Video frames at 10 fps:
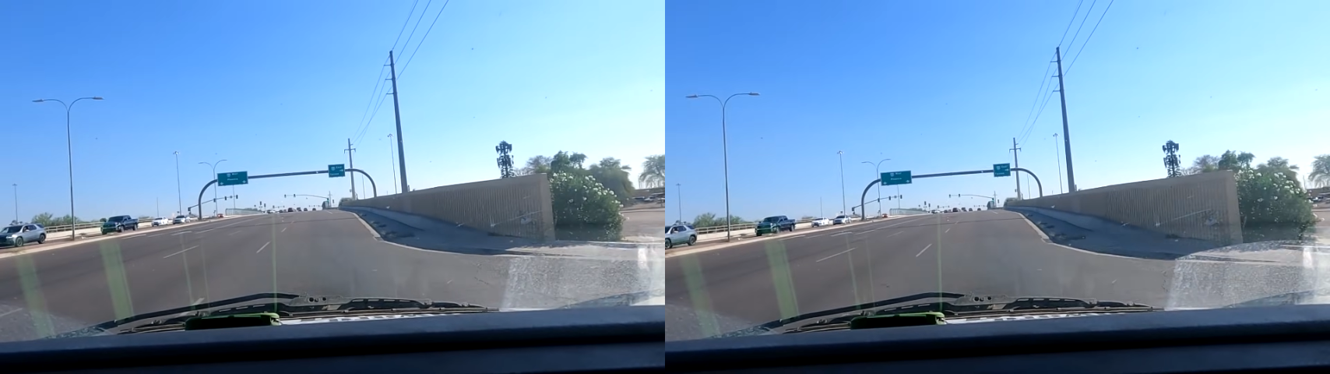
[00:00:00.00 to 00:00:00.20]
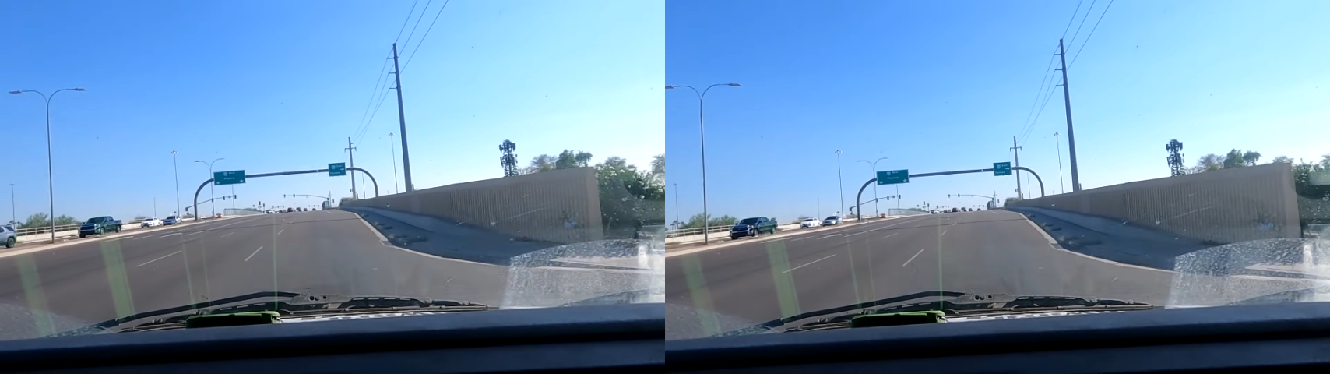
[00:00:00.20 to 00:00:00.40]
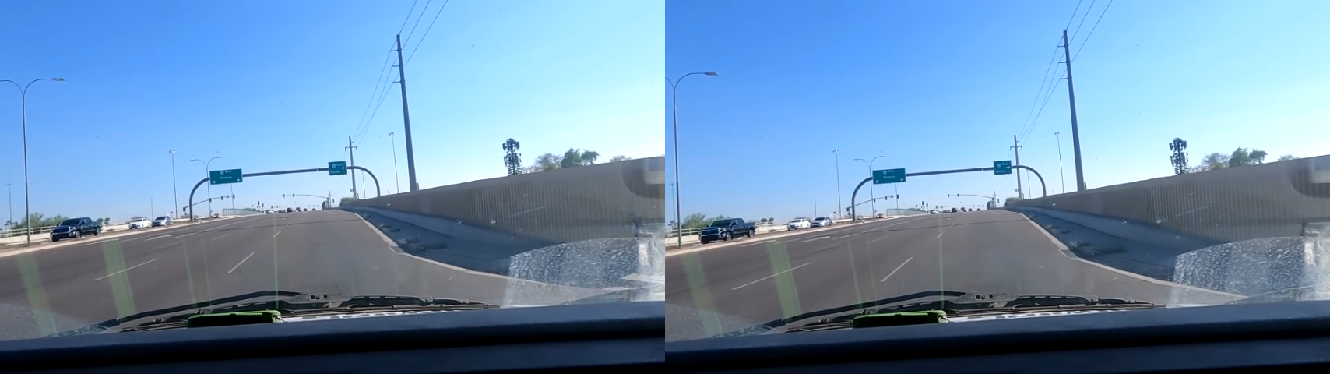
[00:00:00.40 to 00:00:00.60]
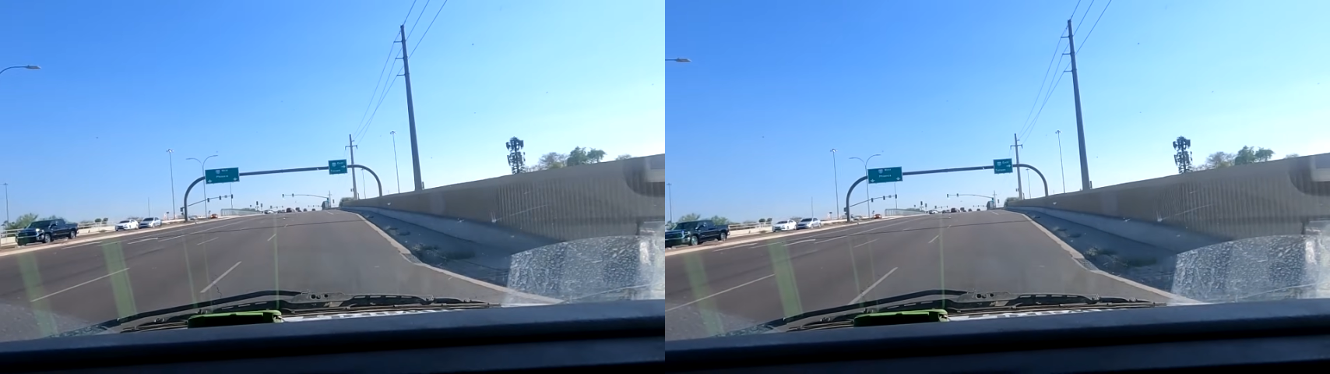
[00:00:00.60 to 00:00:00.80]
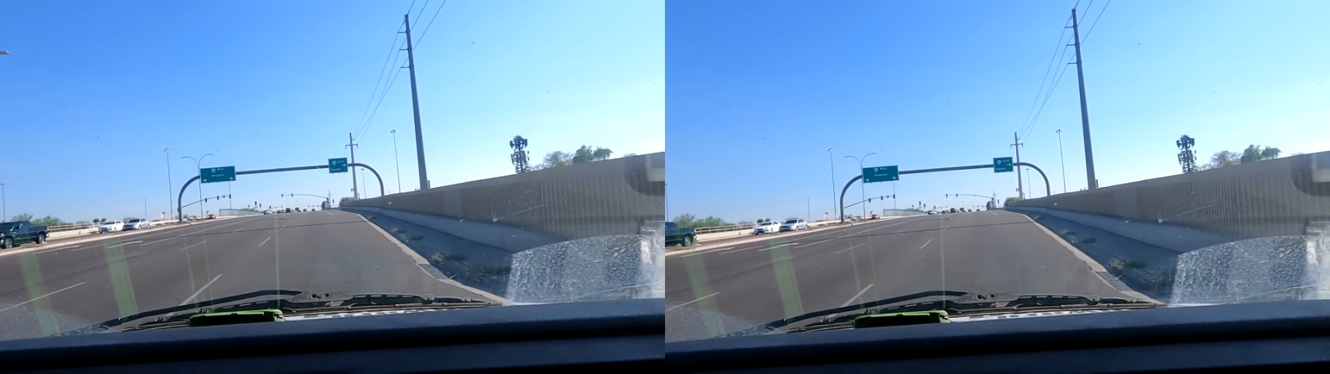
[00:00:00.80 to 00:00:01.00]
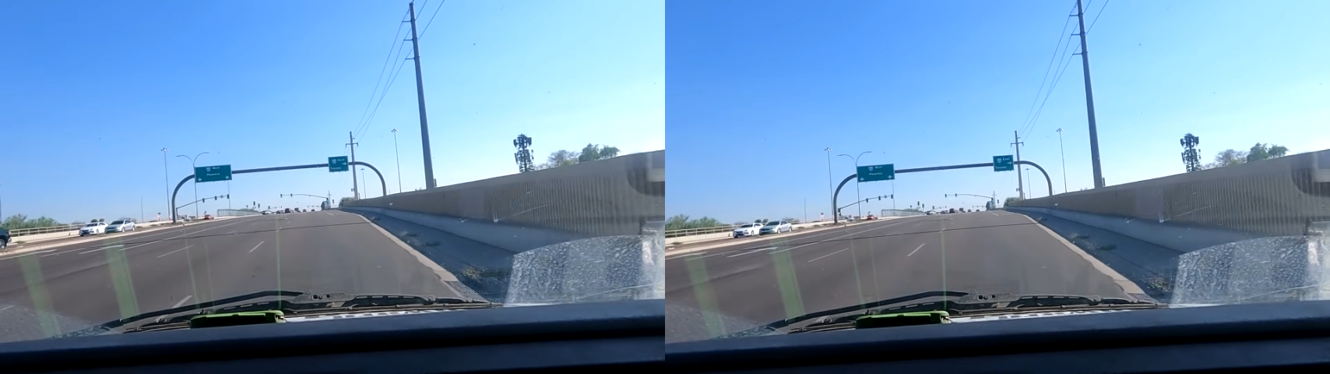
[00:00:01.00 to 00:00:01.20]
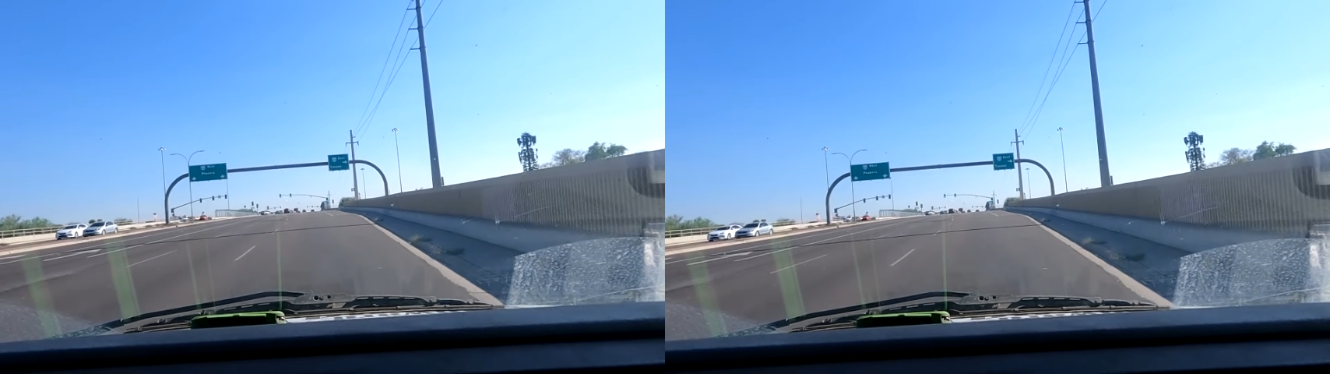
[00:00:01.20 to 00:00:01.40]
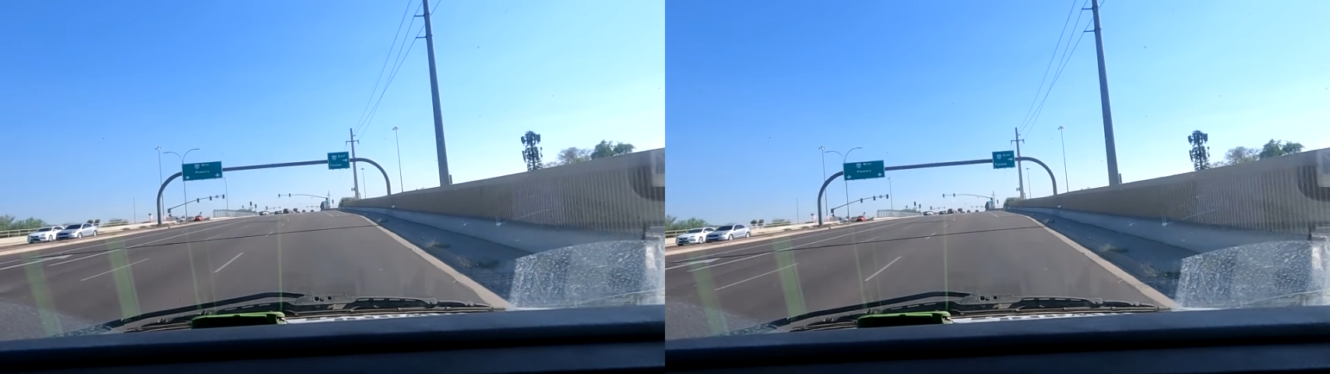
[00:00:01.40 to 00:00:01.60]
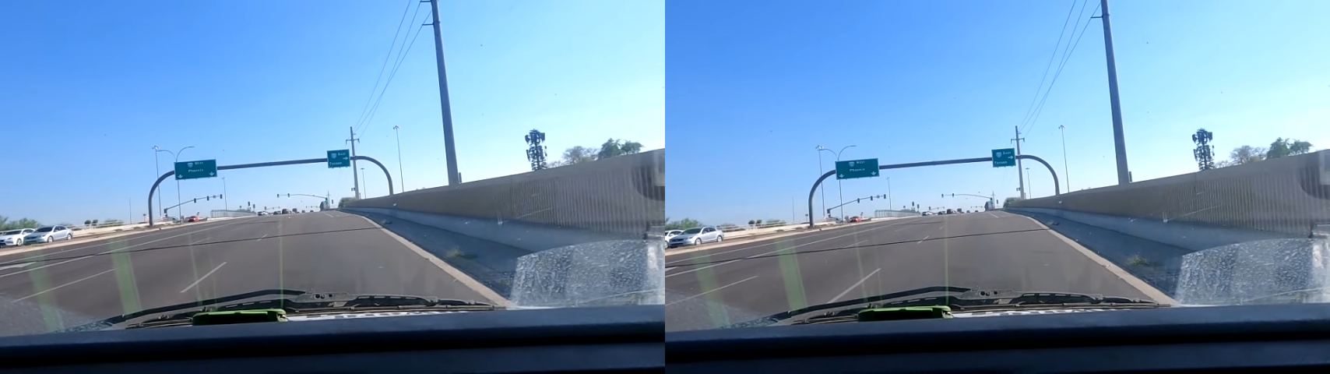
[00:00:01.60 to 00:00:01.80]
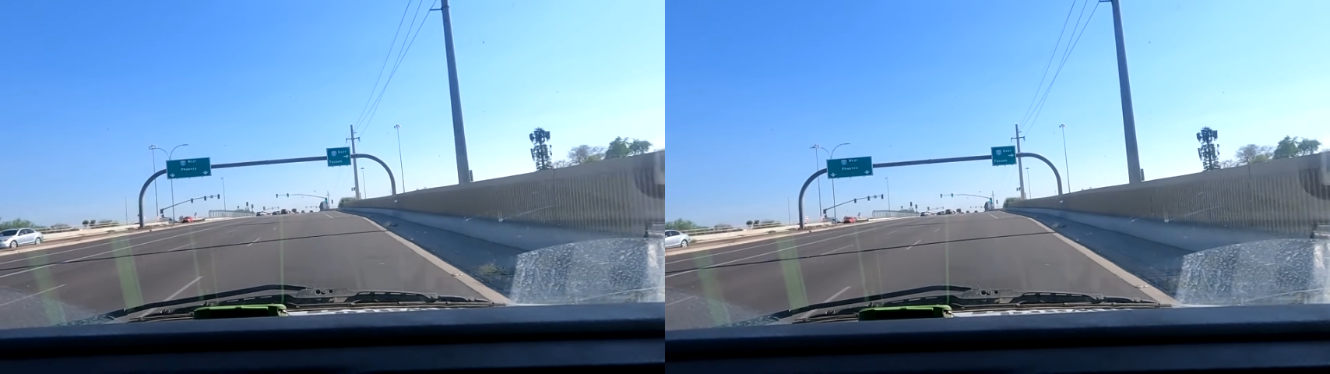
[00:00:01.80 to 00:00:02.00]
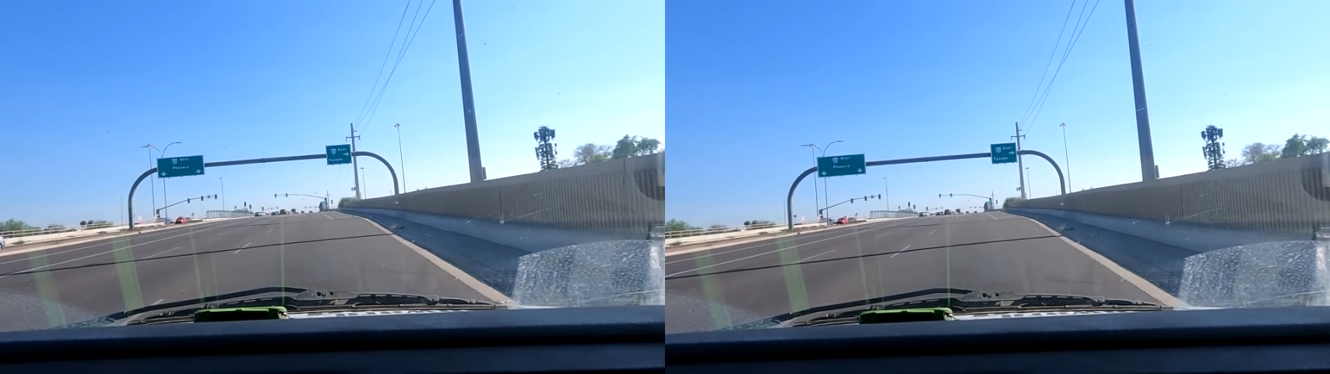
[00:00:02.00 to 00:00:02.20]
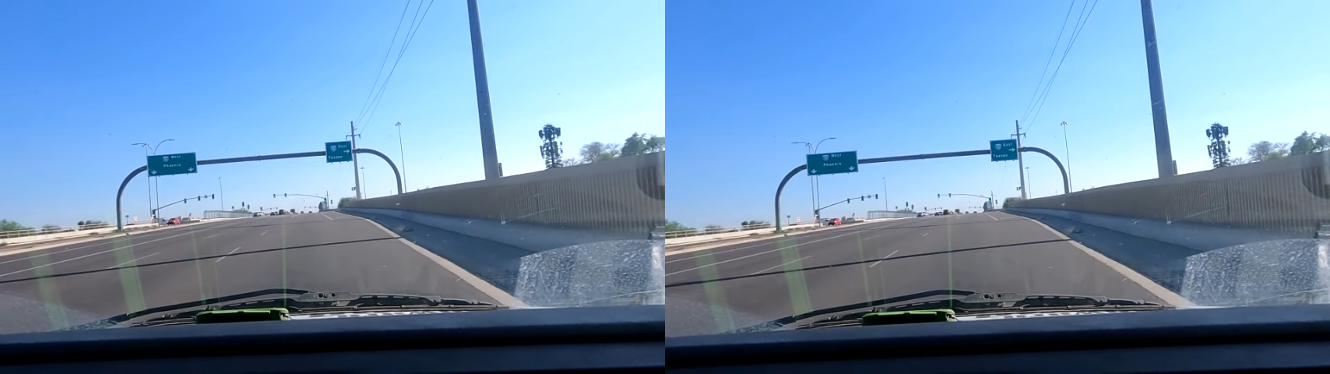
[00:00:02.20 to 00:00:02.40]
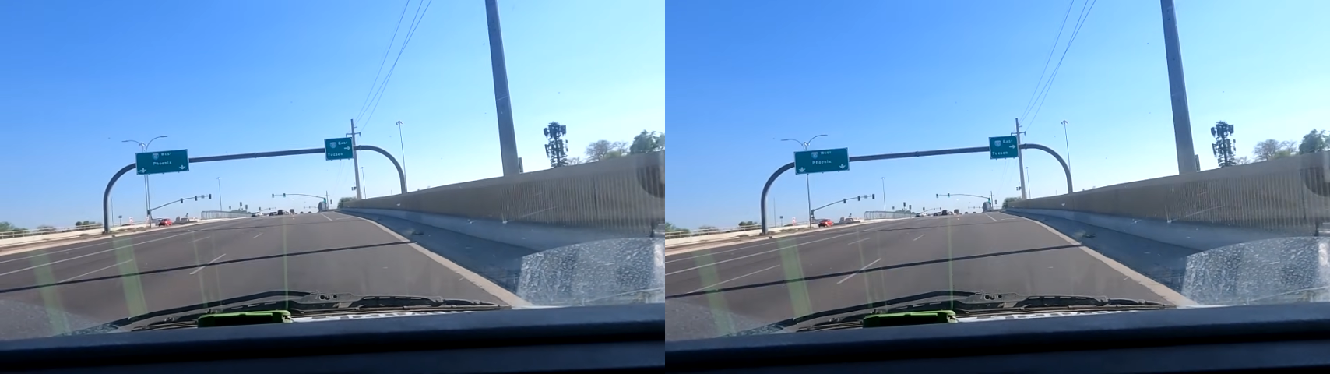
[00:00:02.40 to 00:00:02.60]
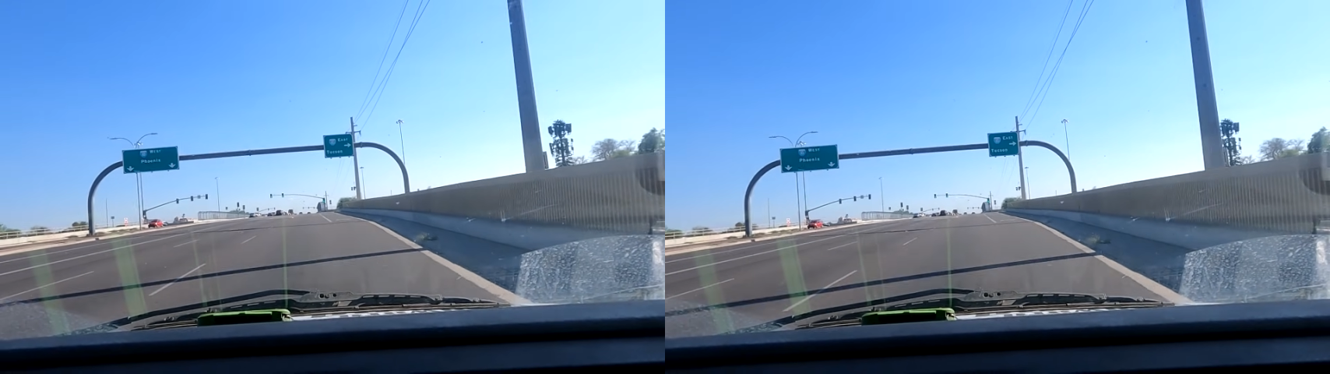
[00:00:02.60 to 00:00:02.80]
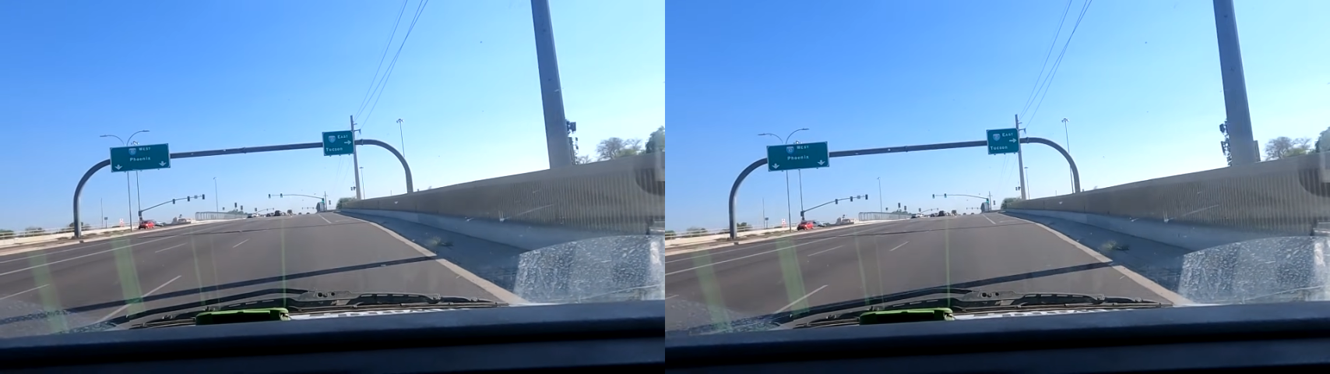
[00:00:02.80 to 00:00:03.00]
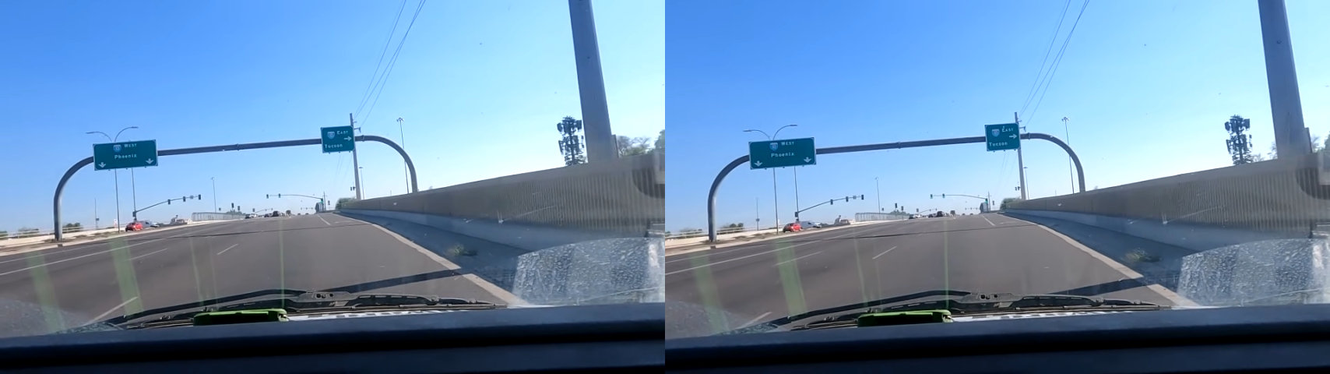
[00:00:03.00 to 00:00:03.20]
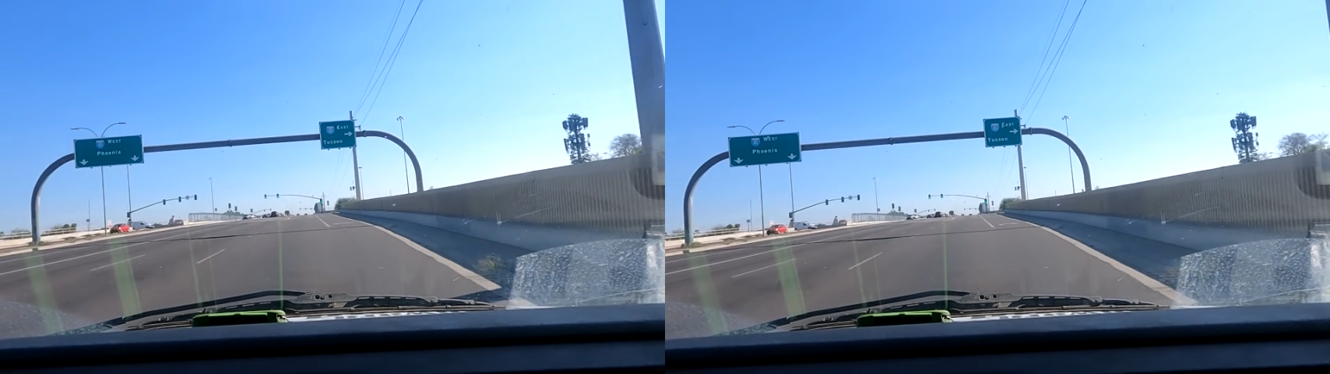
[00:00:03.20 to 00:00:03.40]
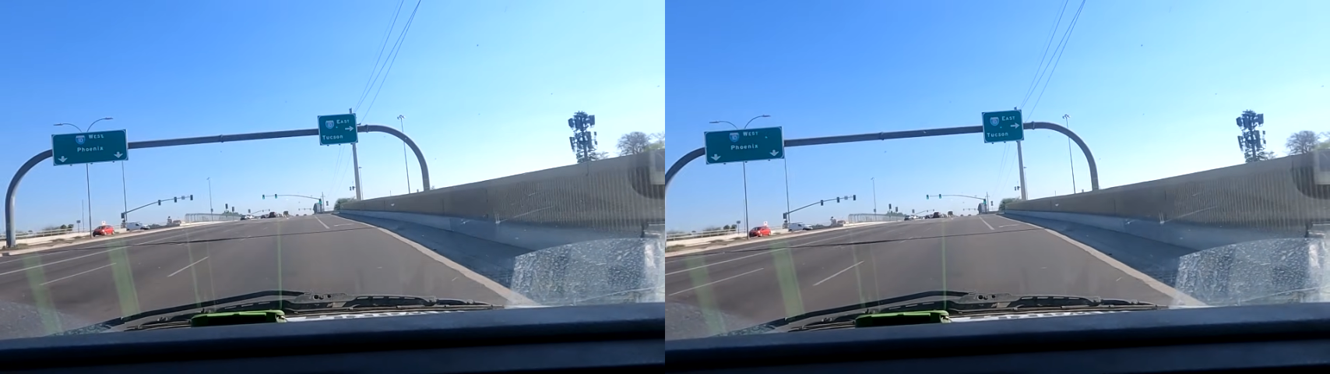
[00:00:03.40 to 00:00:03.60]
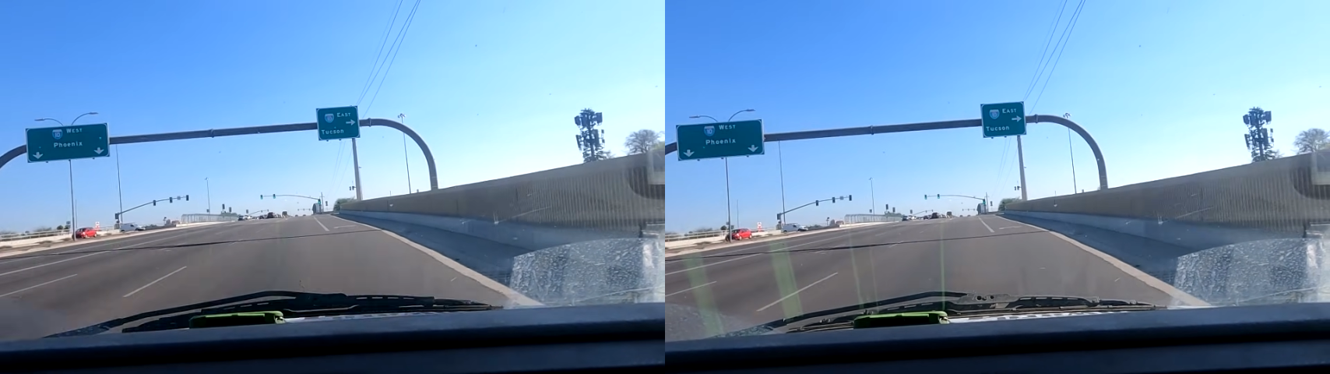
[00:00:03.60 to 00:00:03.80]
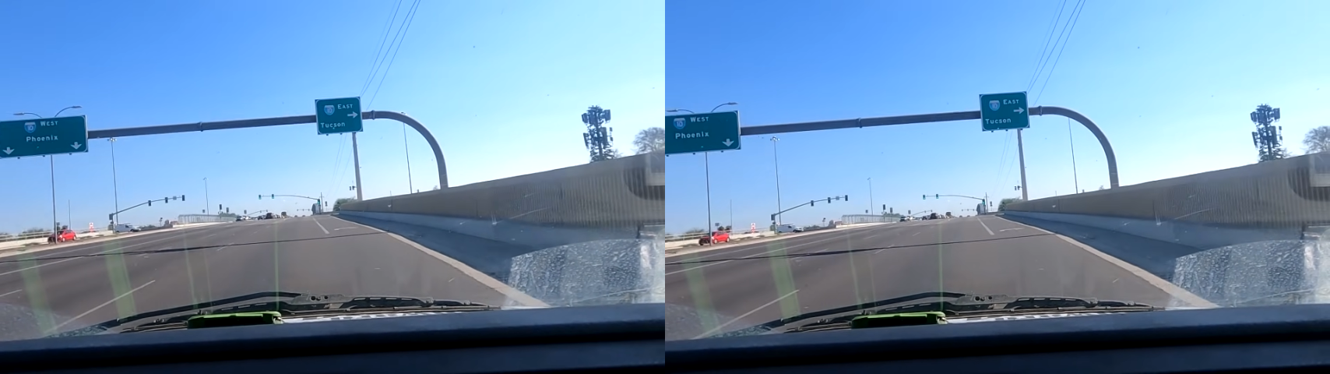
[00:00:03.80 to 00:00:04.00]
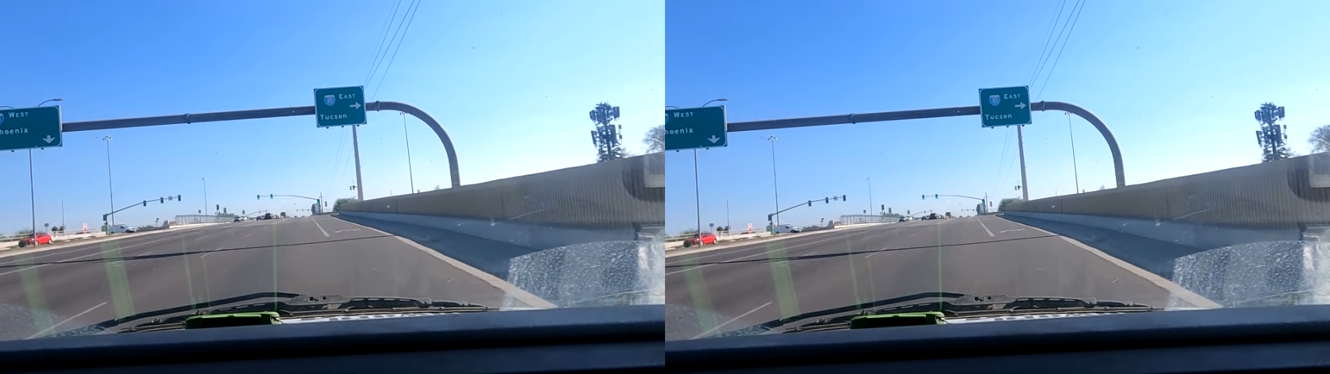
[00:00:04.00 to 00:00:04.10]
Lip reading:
(no speaker visible)